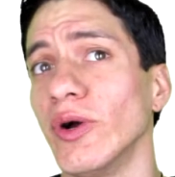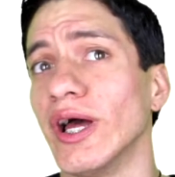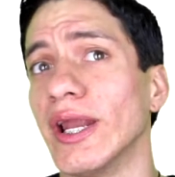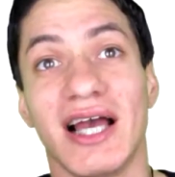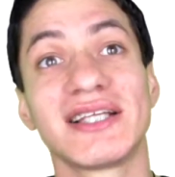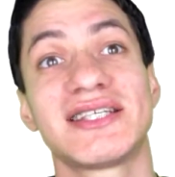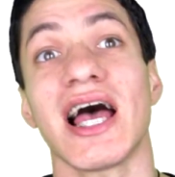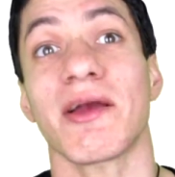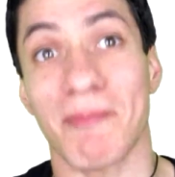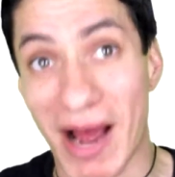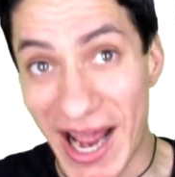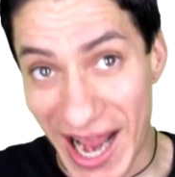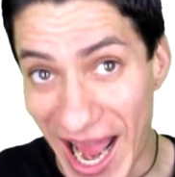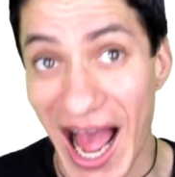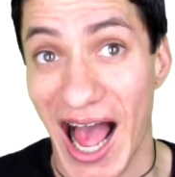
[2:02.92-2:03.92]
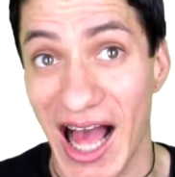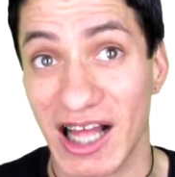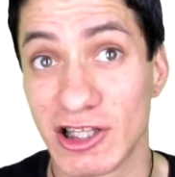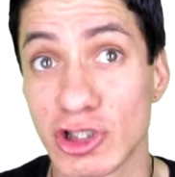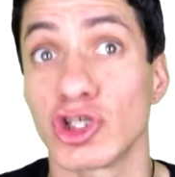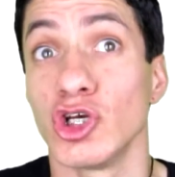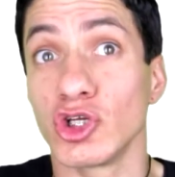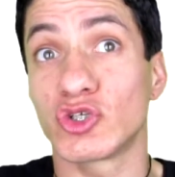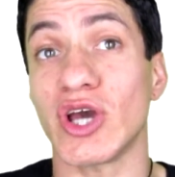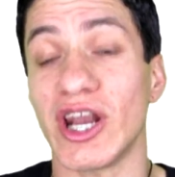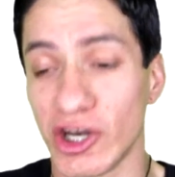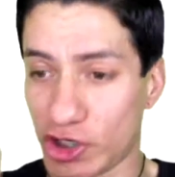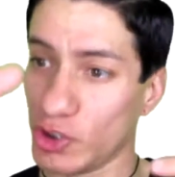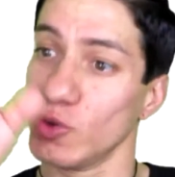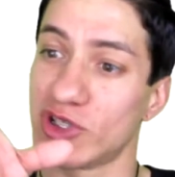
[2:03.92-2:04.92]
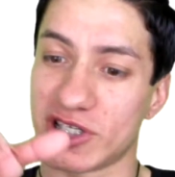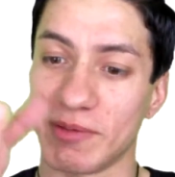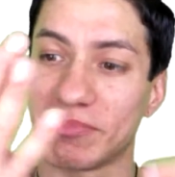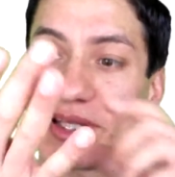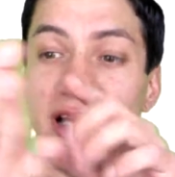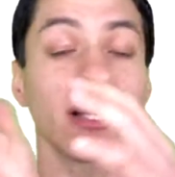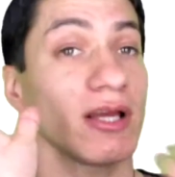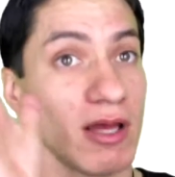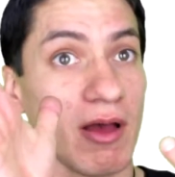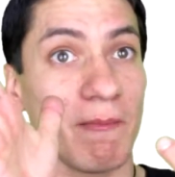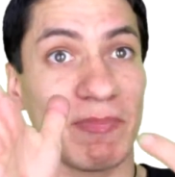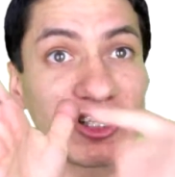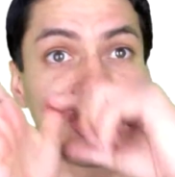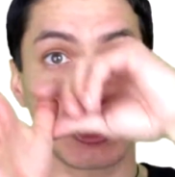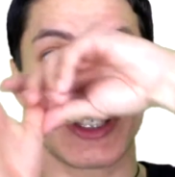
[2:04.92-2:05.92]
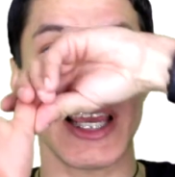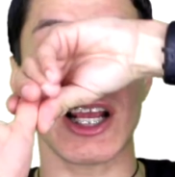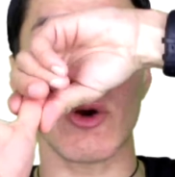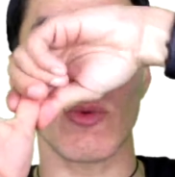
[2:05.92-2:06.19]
it? It's like my hands trying to do something, but you take